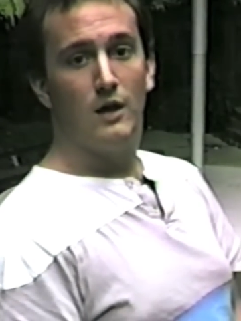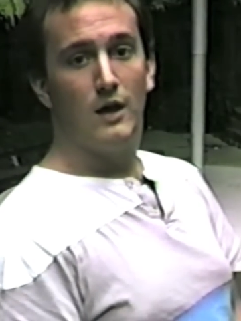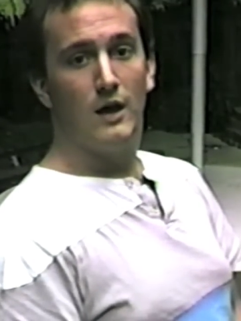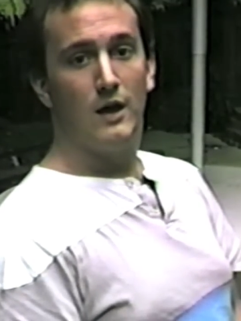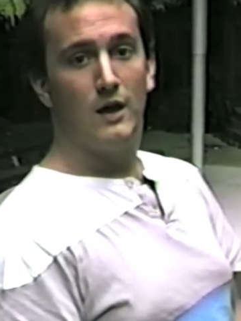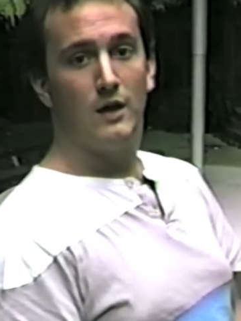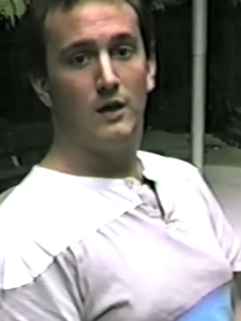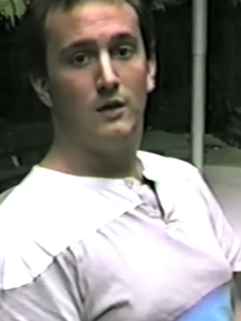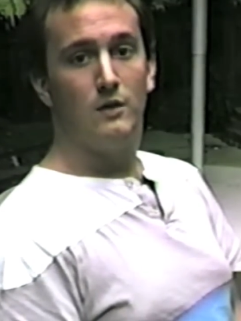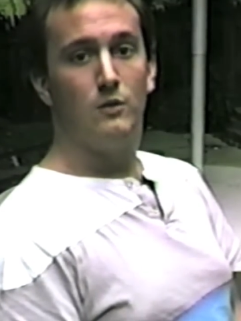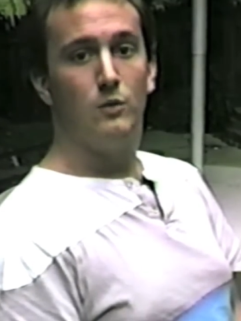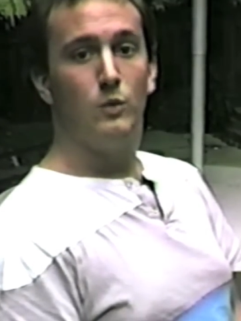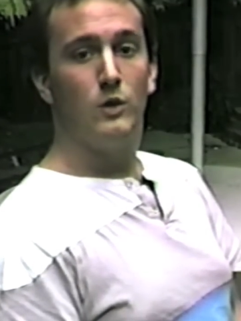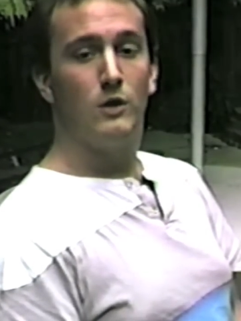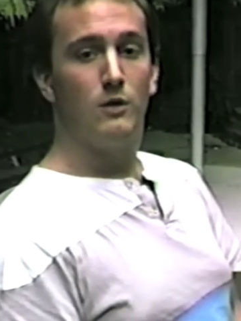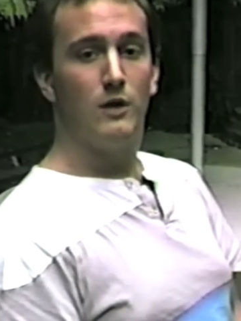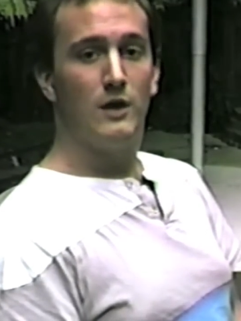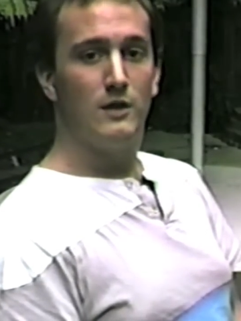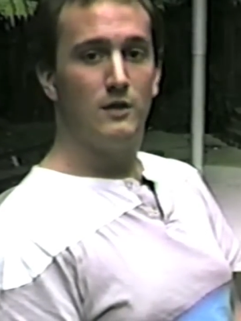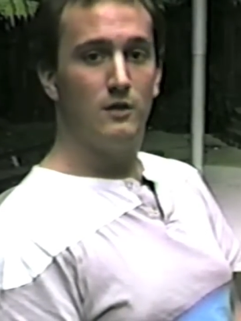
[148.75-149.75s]
and
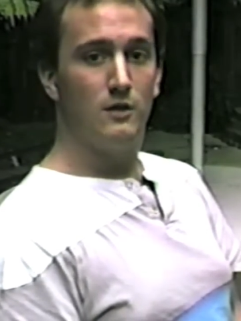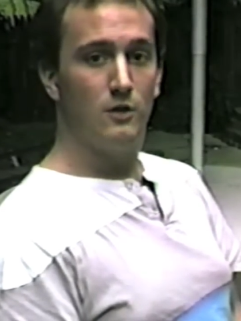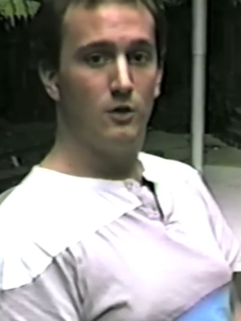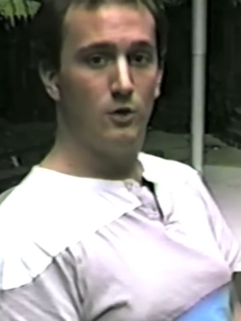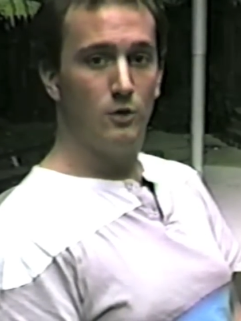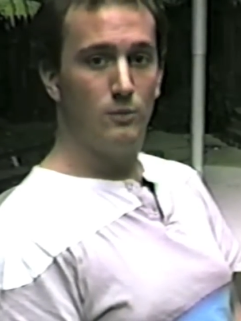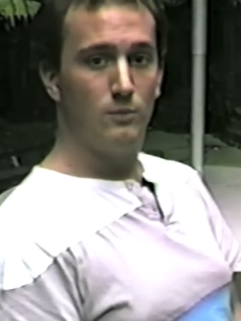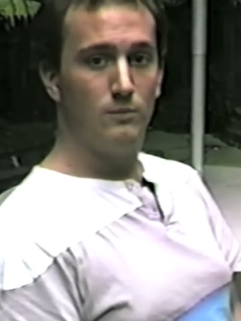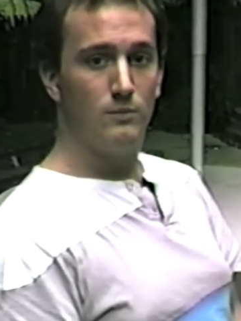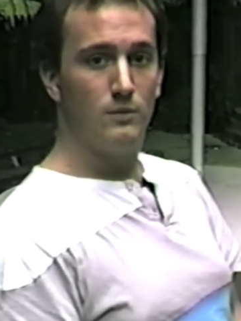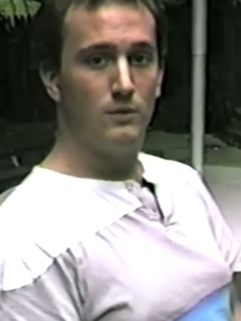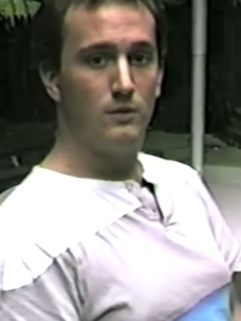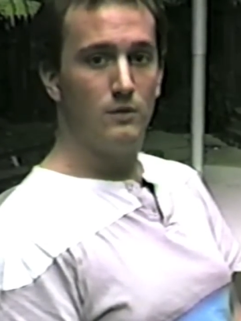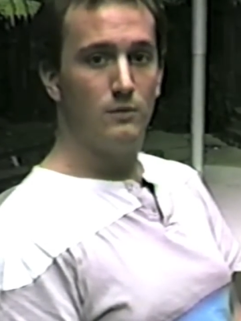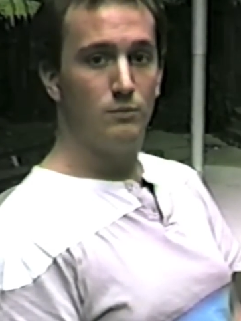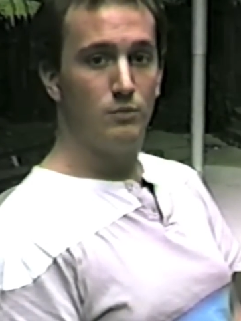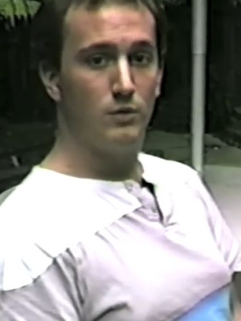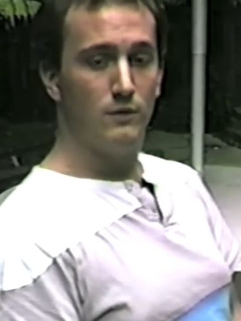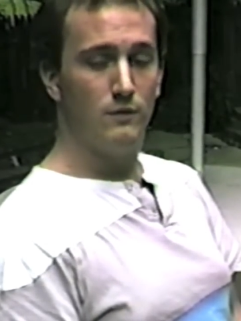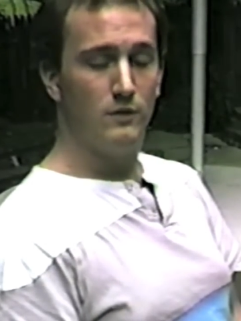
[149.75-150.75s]
we are at the home,
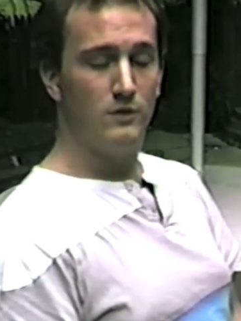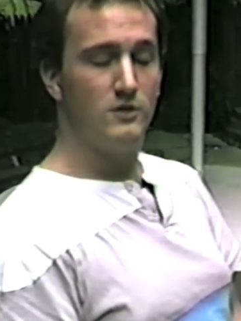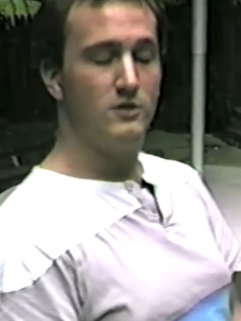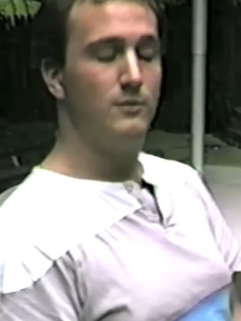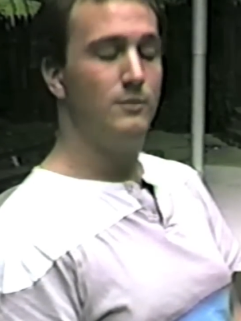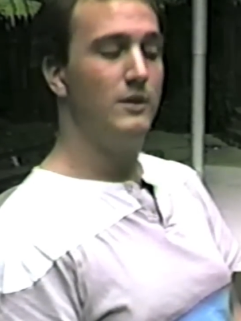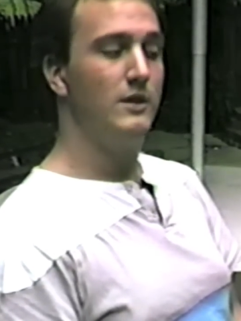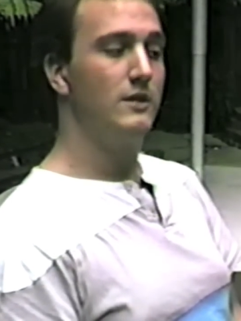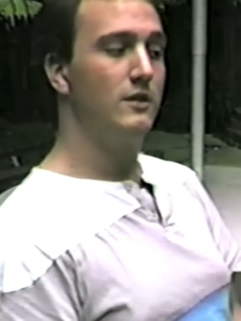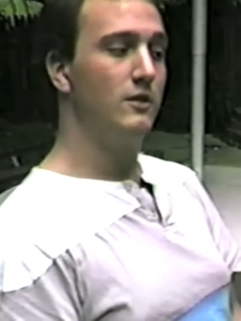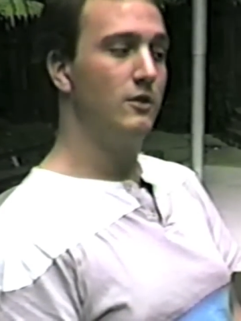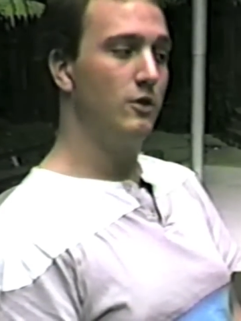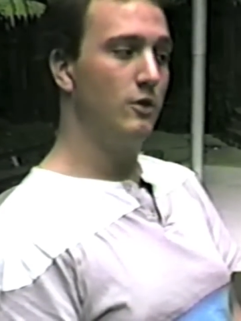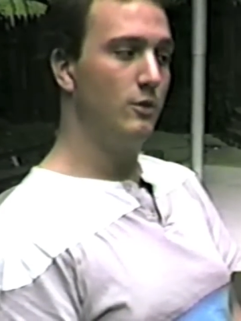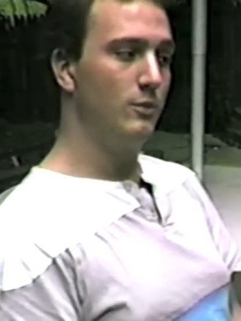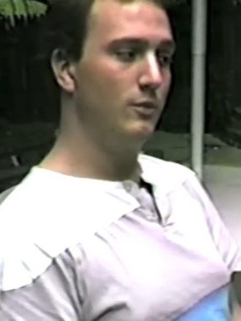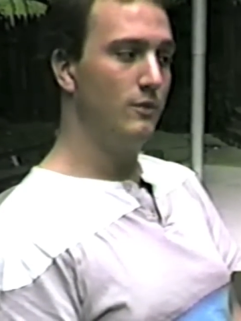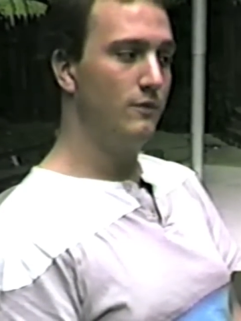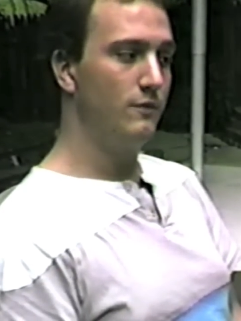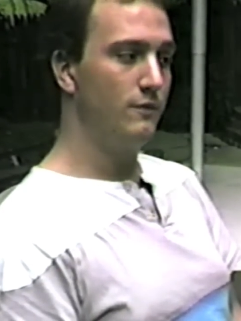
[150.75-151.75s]
privileged to be at the
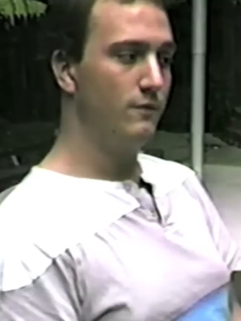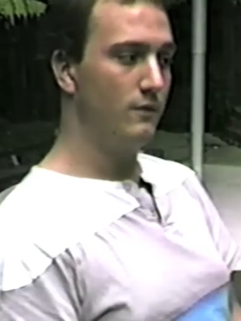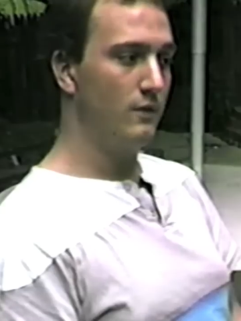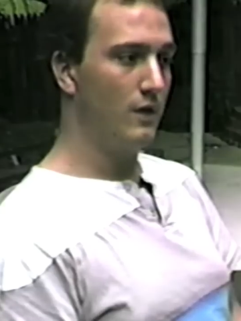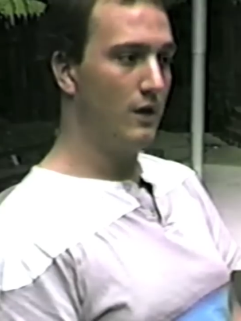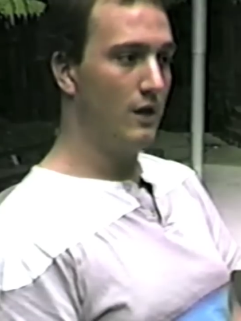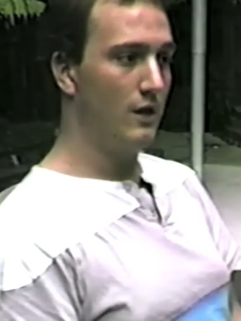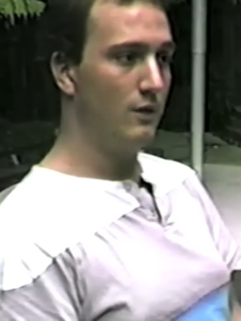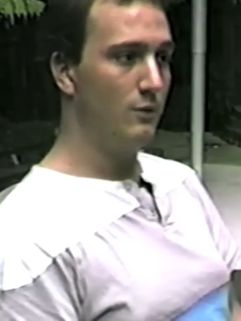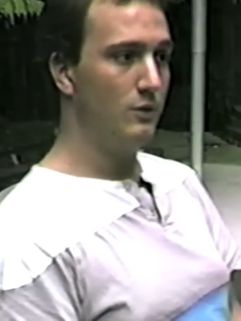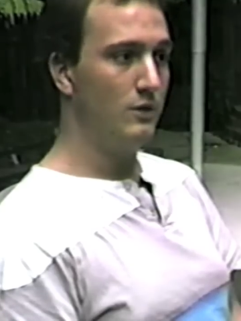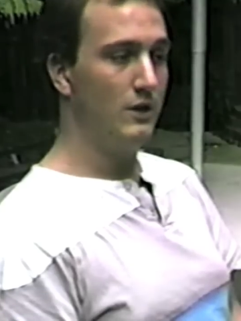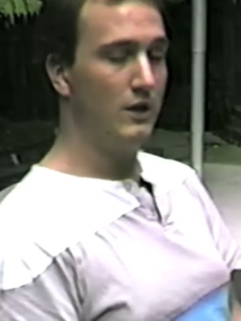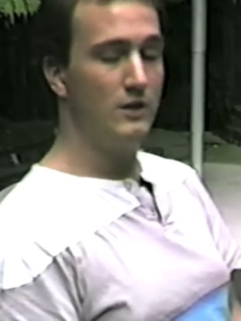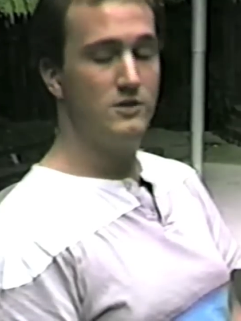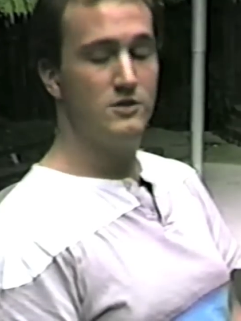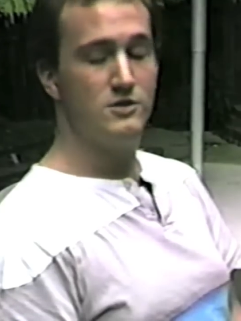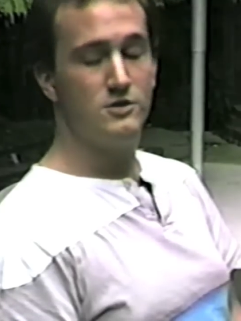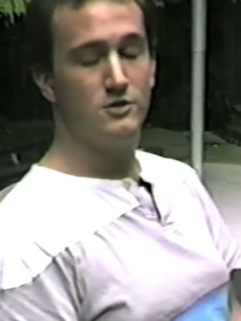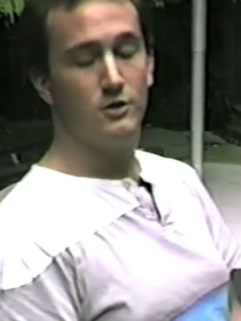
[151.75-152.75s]
home, of Hollywood
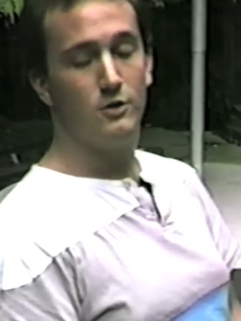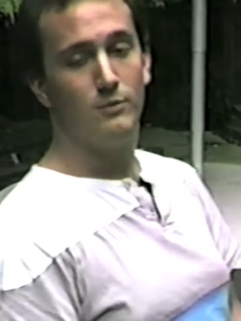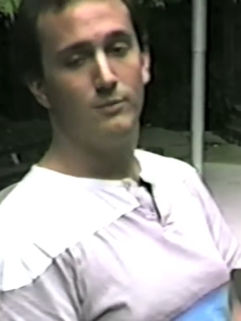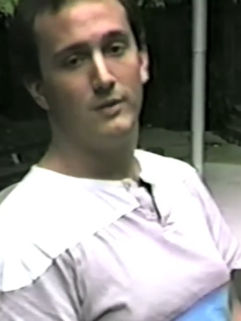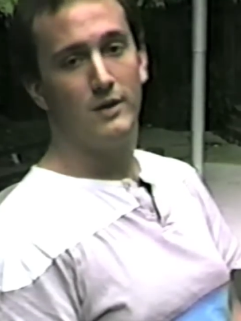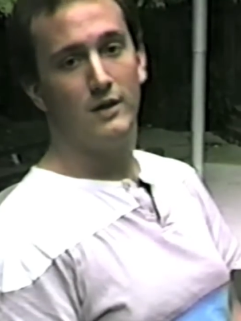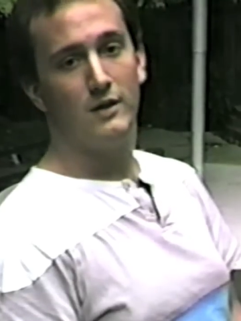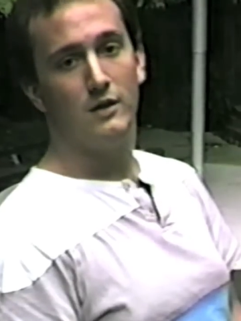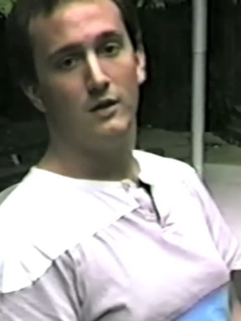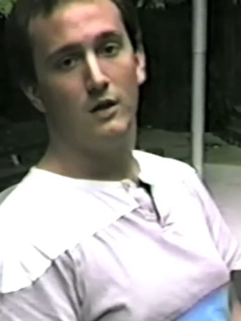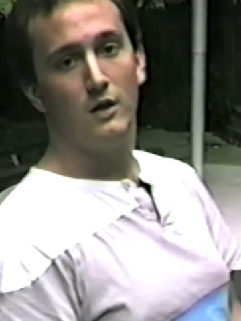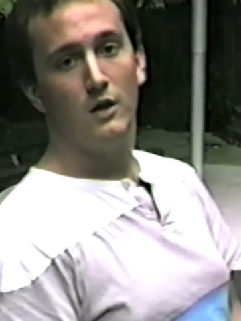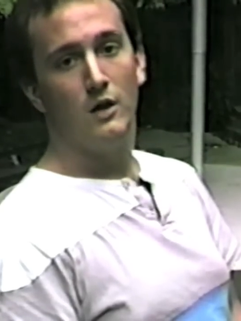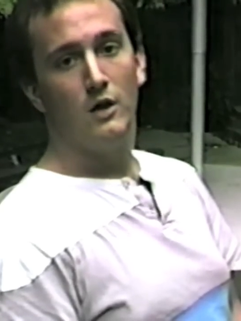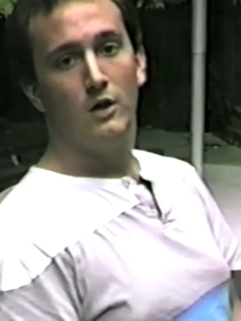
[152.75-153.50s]
legend Joan Bennett,